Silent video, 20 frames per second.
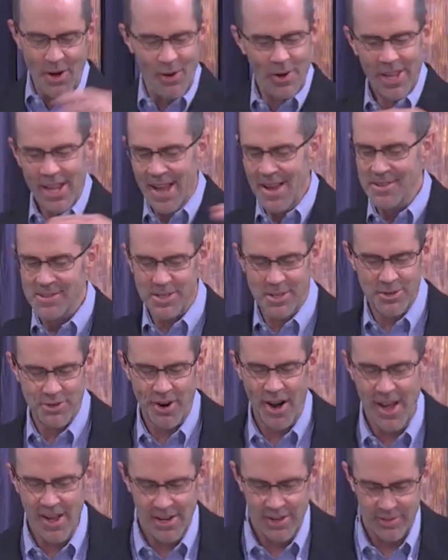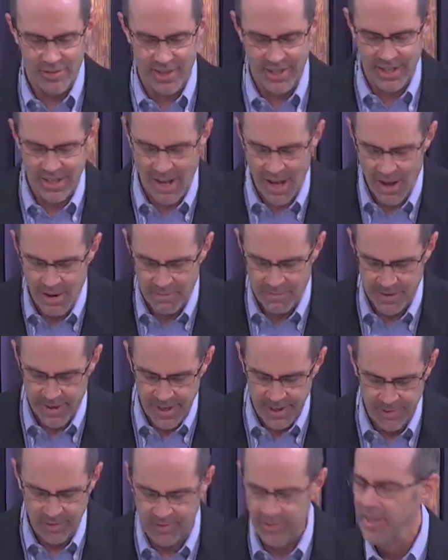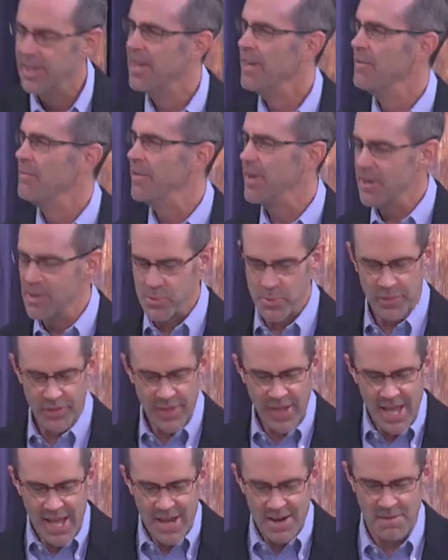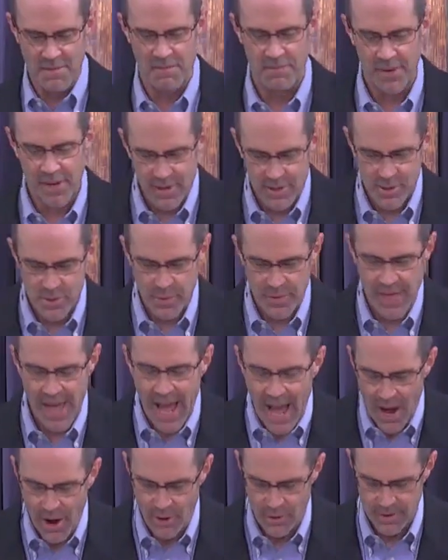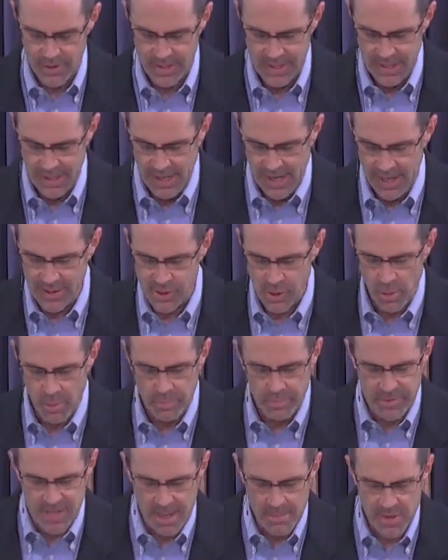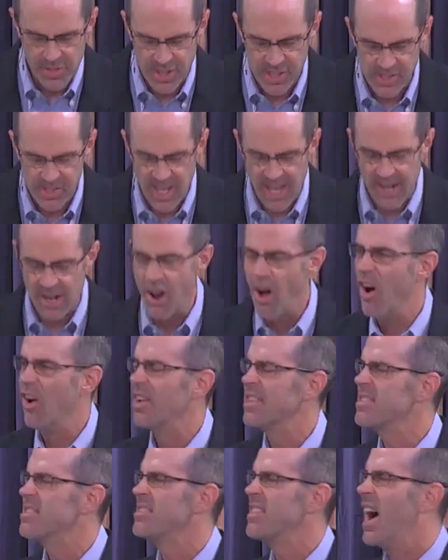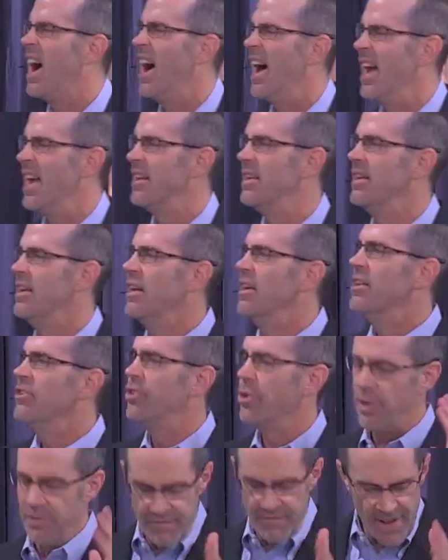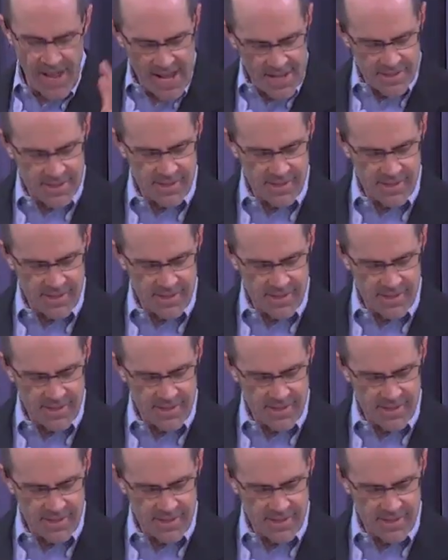kinds of trials and conflicts, fears within and fears without. And so Timothy set it all aside to advance the